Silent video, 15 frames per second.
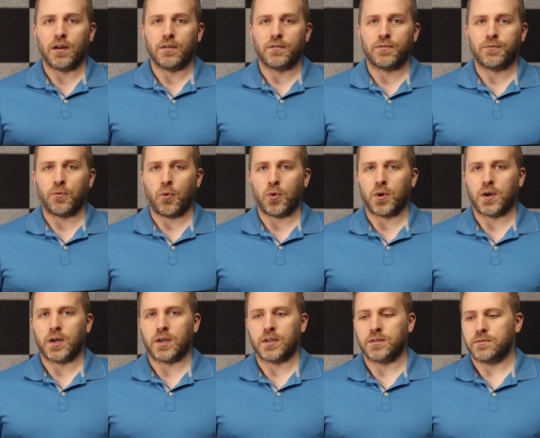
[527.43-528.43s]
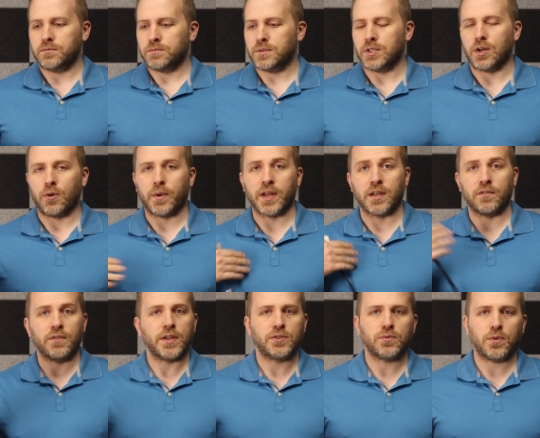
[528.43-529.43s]
for
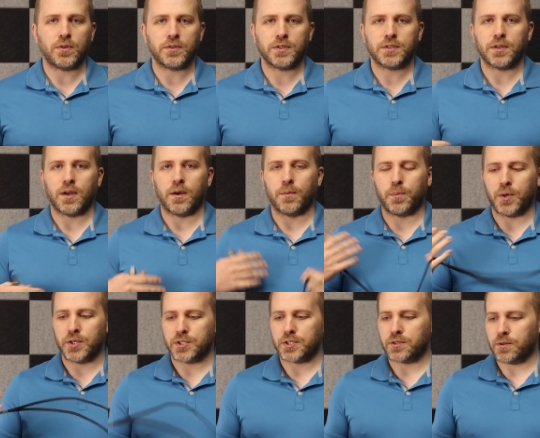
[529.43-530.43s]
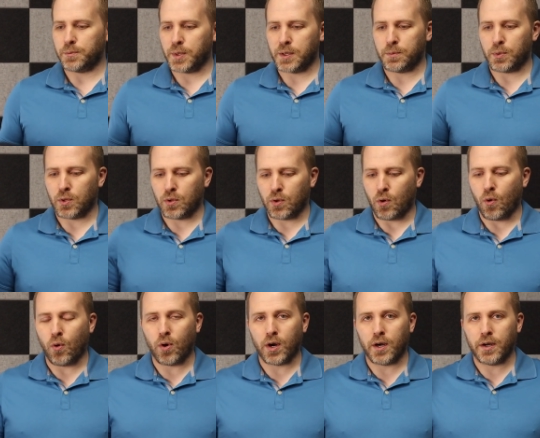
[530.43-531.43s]
individuals, personal people,
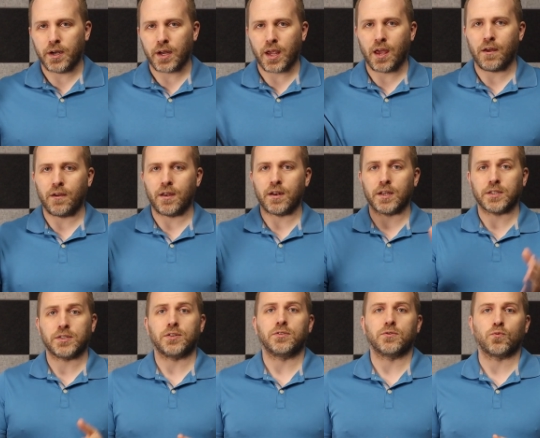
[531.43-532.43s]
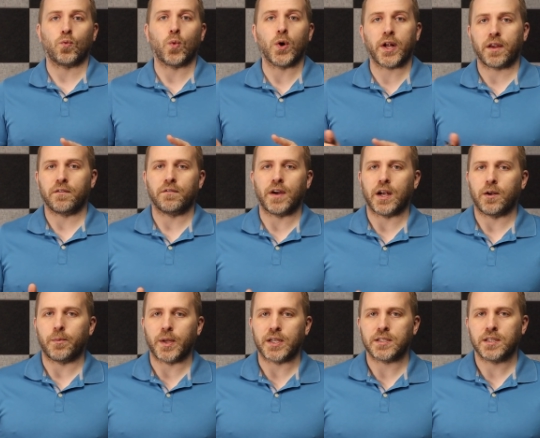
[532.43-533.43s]
or in a certain work
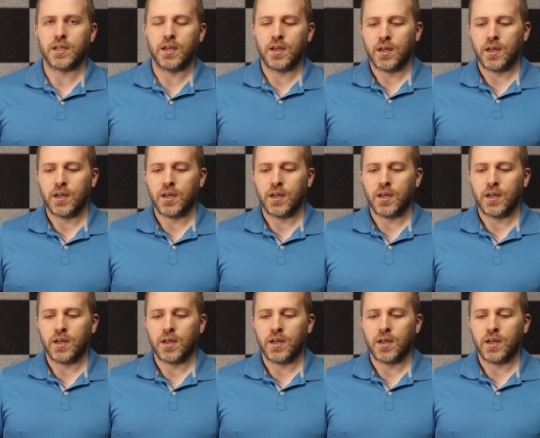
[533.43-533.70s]
environment.